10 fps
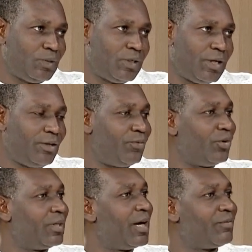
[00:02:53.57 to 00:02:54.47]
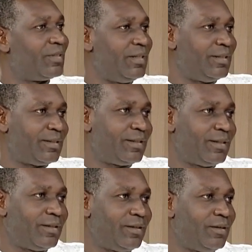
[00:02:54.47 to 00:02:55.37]
And if you don't have seeds,
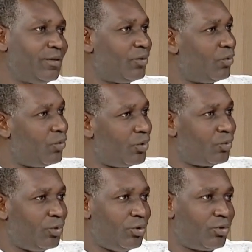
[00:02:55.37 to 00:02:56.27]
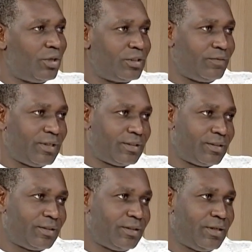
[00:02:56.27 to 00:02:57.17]
what will you cultivate?
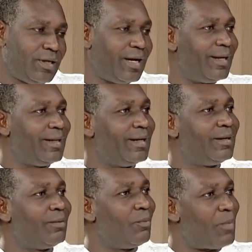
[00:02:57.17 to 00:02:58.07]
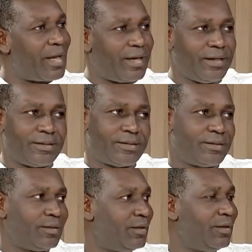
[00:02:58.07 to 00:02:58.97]
And then markets.
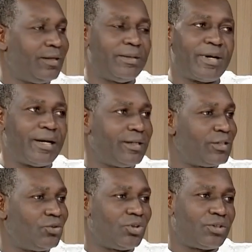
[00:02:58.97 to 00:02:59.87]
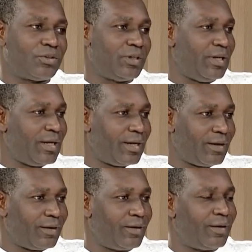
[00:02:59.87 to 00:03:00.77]
The market is not here,
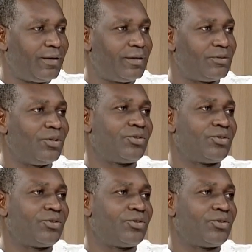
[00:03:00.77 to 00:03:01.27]
it's not